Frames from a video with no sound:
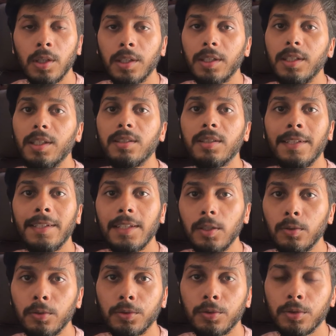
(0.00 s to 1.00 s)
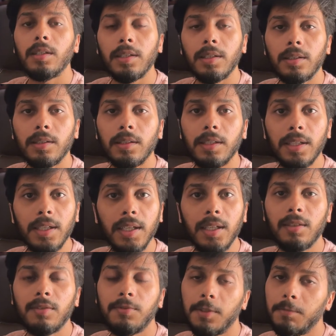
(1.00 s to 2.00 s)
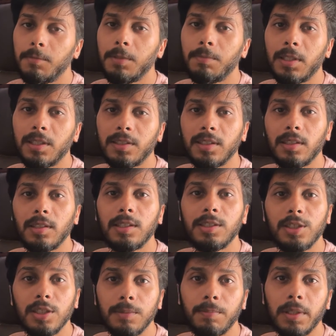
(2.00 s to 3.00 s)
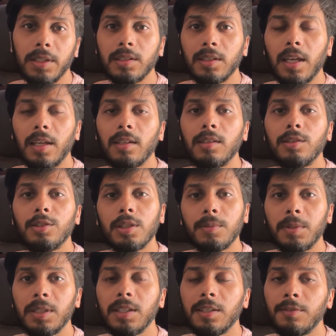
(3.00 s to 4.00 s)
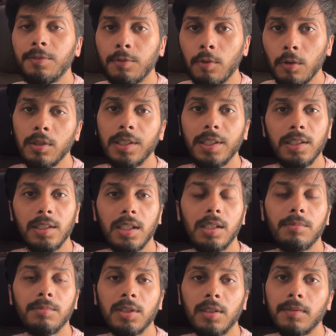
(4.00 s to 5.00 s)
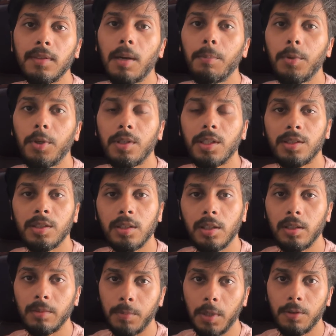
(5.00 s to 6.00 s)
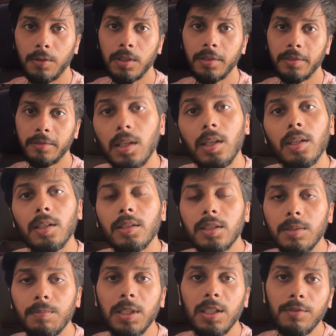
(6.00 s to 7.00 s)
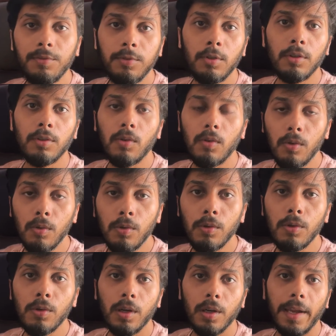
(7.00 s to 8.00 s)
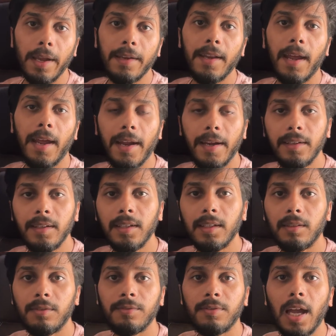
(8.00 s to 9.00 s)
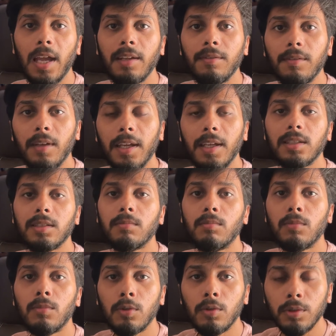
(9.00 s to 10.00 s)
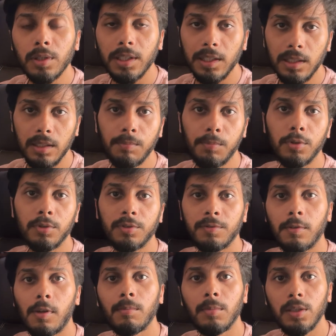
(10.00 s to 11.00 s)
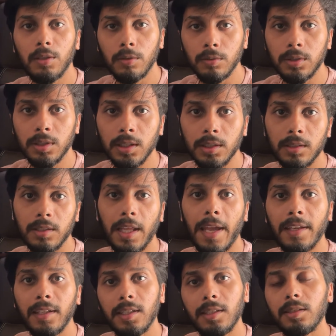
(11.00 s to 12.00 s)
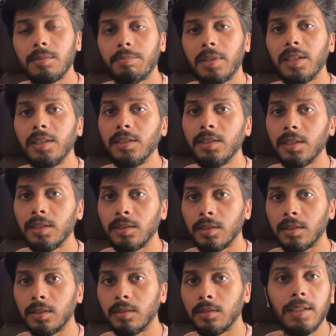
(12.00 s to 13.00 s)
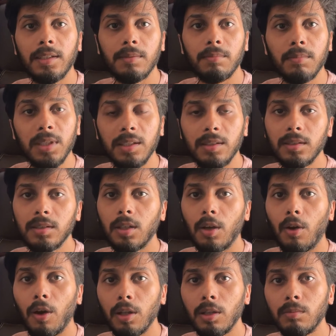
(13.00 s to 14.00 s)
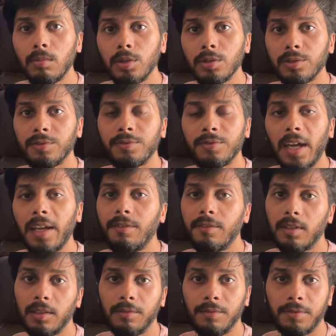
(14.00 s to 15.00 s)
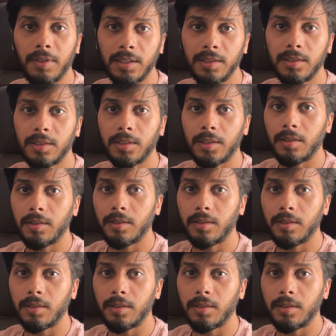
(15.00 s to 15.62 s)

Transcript: is huge. It's 50% cheaper than GPT-4 in terms of computational power. GPT-4o can handle 5x more inputs from user than its predecessor, means almost 5 times faster.